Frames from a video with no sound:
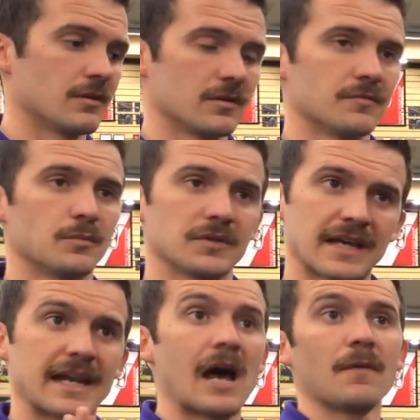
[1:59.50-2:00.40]
you've put
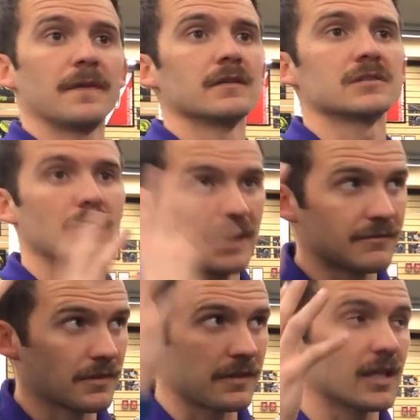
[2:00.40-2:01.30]
that out there, so now I have
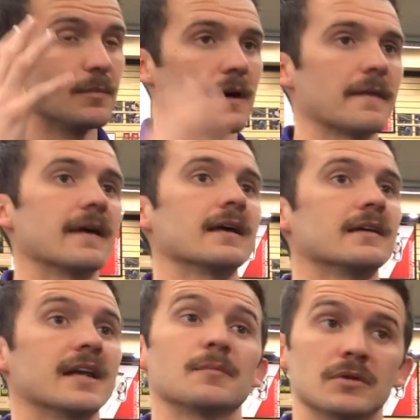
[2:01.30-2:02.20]
to think about that,
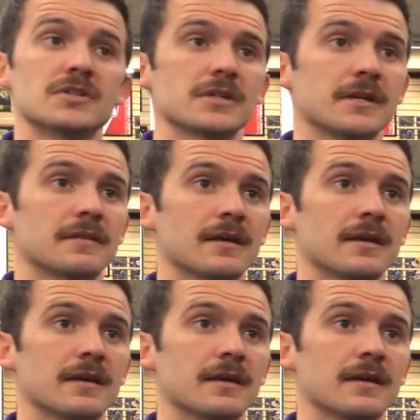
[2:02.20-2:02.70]
and I appreciate